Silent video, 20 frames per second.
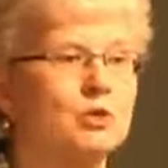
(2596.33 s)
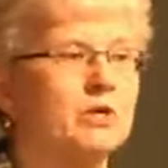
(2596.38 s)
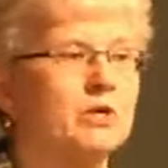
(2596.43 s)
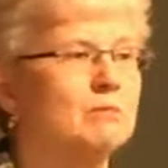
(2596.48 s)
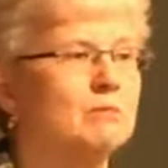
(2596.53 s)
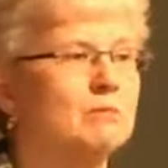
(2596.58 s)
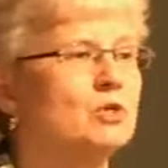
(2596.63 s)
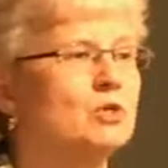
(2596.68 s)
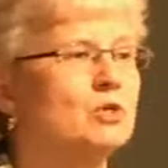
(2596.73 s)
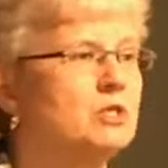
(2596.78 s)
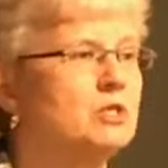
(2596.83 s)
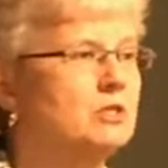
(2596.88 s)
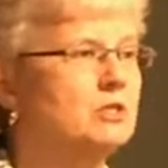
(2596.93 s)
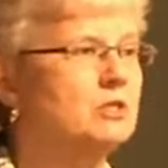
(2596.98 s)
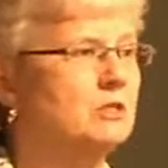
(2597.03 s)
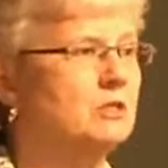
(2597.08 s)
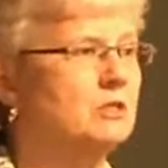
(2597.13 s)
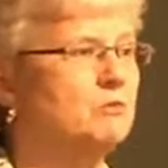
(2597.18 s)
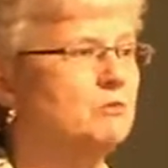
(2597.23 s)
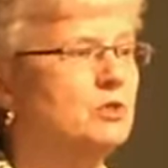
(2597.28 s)

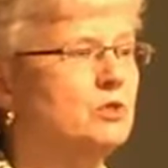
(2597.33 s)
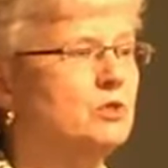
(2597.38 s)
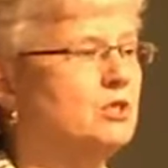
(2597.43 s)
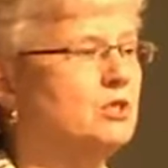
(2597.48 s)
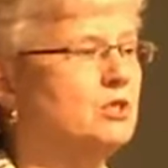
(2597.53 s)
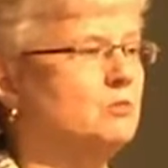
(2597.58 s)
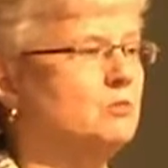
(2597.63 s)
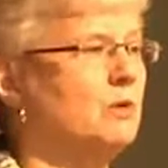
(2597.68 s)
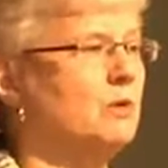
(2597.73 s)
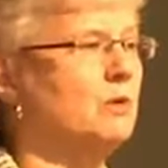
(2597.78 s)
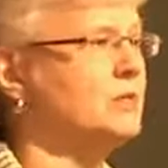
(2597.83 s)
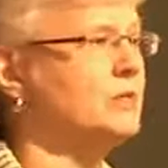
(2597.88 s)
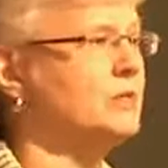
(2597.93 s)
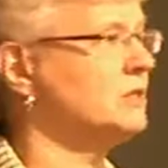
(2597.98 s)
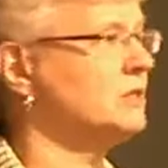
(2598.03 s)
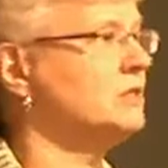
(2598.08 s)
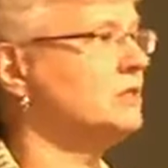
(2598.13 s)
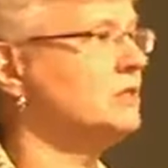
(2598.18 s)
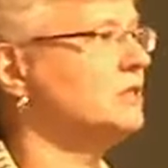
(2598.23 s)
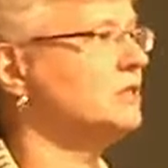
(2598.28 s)
emerging small
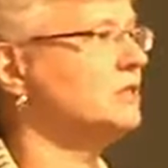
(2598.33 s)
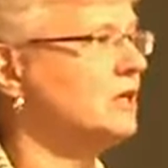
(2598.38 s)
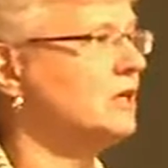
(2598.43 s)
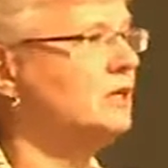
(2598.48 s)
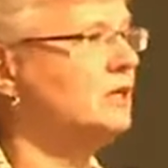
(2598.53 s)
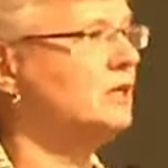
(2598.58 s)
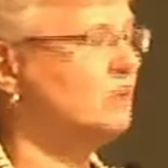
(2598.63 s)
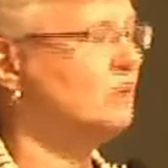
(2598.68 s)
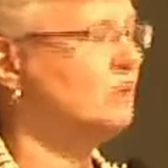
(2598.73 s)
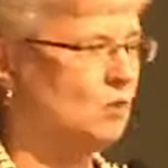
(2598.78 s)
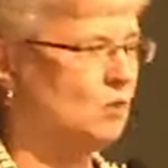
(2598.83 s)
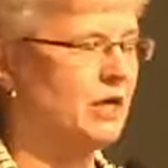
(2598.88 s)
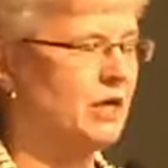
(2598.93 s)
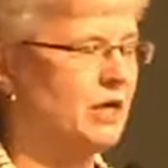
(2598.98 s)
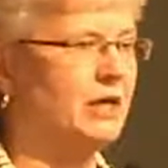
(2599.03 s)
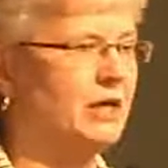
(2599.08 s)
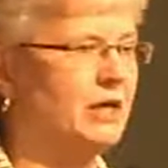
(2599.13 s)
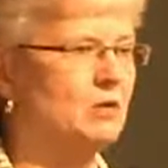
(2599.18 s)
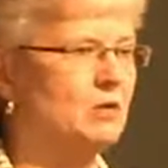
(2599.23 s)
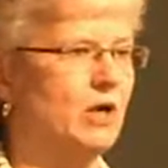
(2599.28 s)
businesses can live and work
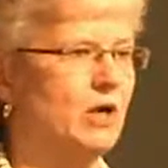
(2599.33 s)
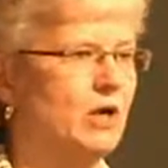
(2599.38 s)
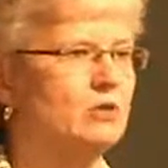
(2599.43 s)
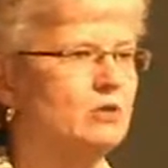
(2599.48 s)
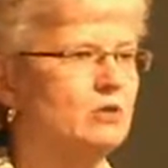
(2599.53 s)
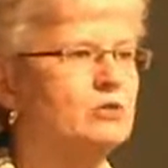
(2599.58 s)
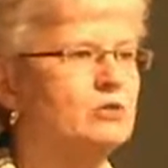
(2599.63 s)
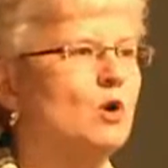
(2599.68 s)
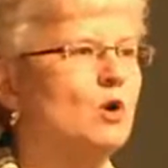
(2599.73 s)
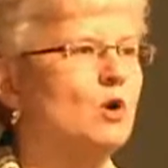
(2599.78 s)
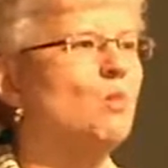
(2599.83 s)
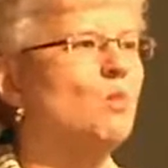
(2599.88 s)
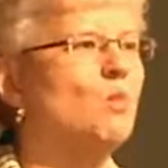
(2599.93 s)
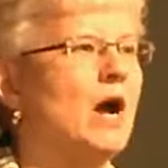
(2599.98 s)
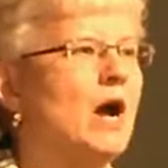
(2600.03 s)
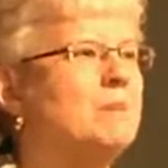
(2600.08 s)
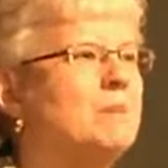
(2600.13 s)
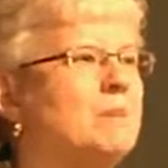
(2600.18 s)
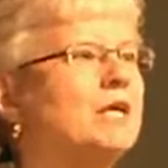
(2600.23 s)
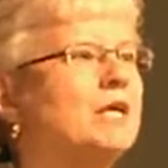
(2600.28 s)
anywhere, so
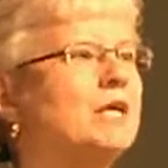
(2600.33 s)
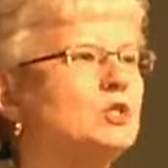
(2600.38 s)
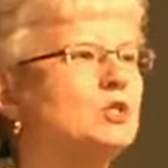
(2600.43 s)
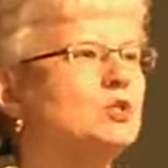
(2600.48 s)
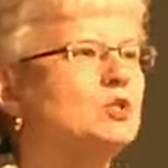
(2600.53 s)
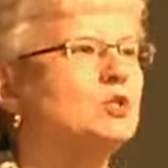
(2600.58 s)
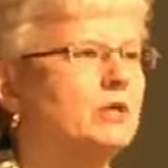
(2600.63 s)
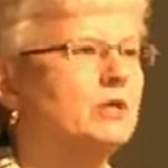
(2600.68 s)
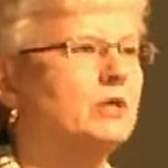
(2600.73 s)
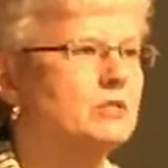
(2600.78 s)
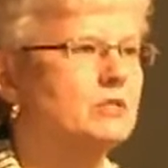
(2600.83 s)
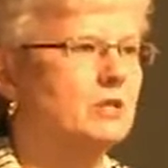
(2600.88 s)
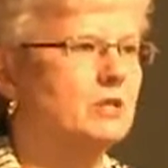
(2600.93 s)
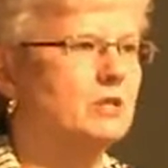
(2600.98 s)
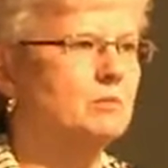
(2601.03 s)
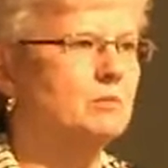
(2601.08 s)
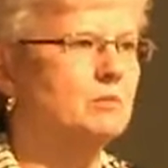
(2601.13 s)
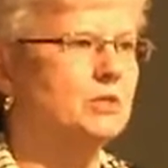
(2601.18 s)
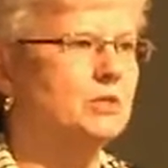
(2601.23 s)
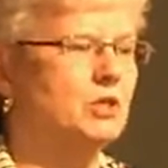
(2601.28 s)
why make a choice in a
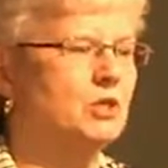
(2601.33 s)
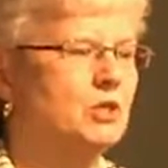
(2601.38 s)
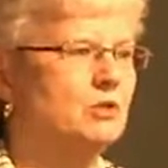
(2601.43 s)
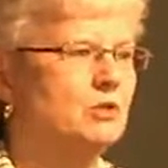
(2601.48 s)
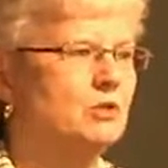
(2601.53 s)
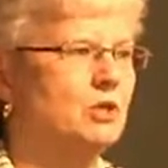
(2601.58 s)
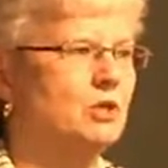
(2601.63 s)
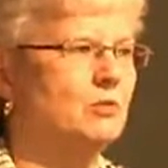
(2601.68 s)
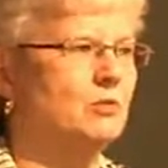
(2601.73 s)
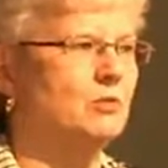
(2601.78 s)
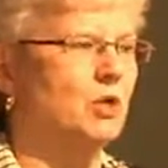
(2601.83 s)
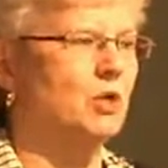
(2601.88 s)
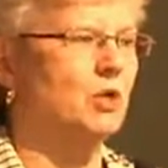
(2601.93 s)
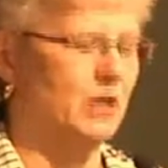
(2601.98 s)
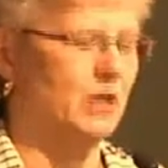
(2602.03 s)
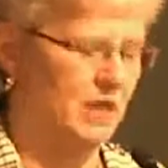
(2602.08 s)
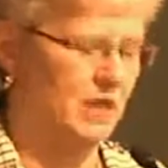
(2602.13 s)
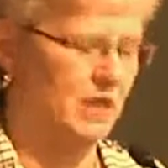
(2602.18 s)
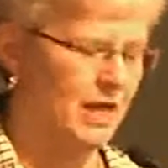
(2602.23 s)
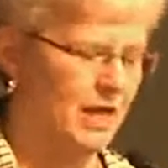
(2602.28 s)
particular
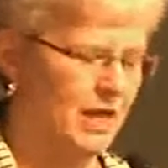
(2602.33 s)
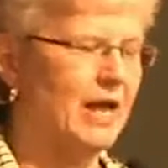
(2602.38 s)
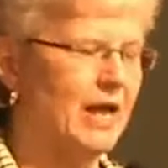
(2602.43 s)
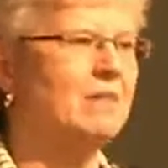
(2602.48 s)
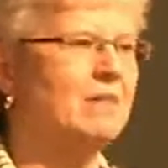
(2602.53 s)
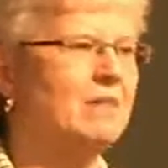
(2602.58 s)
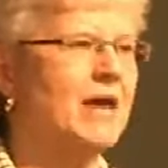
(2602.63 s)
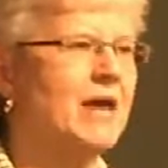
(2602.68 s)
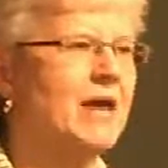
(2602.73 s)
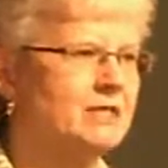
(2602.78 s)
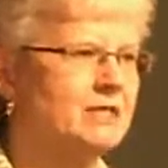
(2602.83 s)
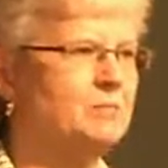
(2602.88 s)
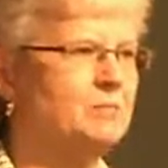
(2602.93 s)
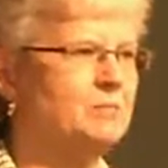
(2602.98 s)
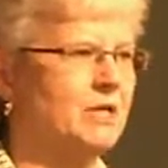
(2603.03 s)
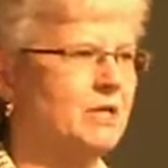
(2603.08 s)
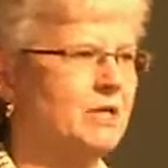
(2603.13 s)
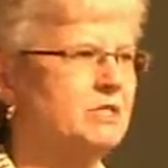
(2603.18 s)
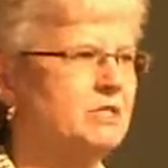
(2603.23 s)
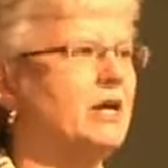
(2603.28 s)
community? And that
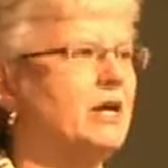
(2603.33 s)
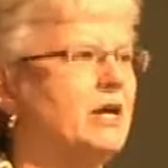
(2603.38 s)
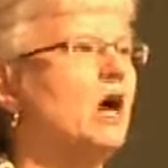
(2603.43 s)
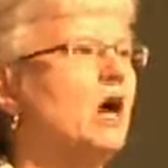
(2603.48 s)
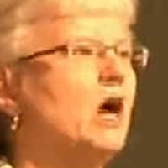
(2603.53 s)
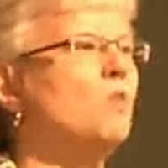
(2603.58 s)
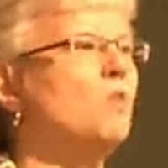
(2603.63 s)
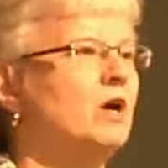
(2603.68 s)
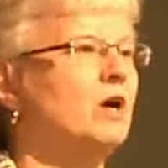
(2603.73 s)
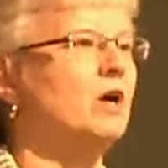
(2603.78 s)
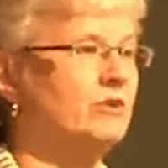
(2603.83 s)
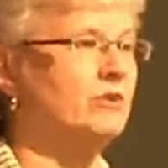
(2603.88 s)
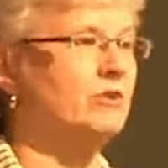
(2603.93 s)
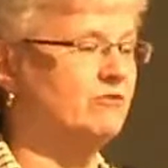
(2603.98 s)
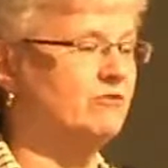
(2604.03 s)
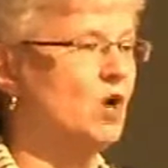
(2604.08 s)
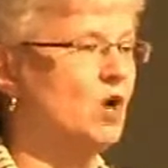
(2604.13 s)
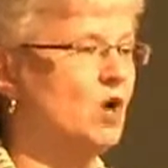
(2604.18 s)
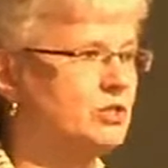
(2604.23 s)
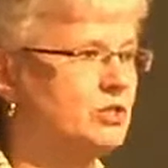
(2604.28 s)
depends on how well they're
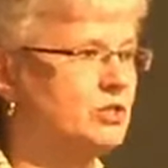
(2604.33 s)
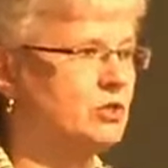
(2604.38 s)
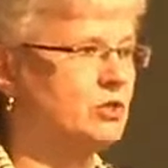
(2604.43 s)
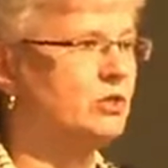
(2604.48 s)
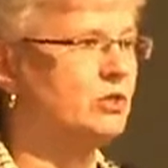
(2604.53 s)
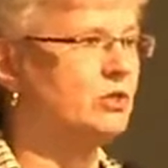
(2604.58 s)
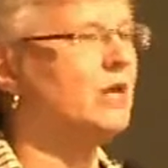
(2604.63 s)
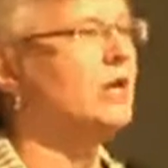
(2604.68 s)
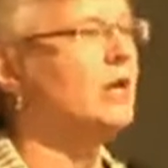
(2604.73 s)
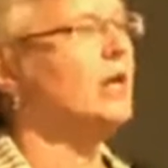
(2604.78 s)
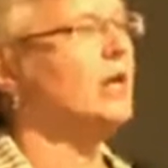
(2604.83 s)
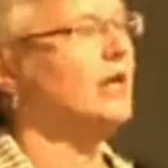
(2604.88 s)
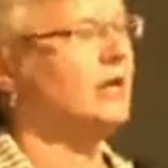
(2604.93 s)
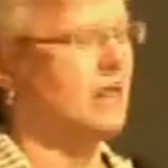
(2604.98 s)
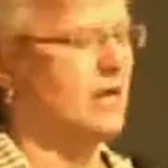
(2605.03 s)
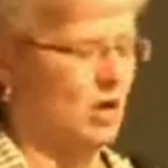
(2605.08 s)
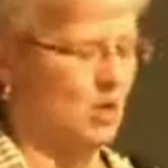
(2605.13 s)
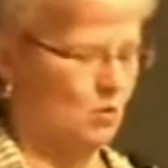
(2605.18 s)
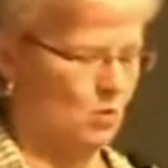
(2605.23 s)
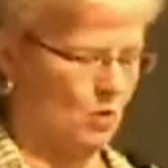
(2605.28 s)
fostered and
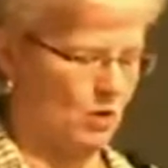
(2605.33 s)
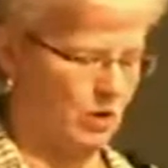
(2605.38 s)
how well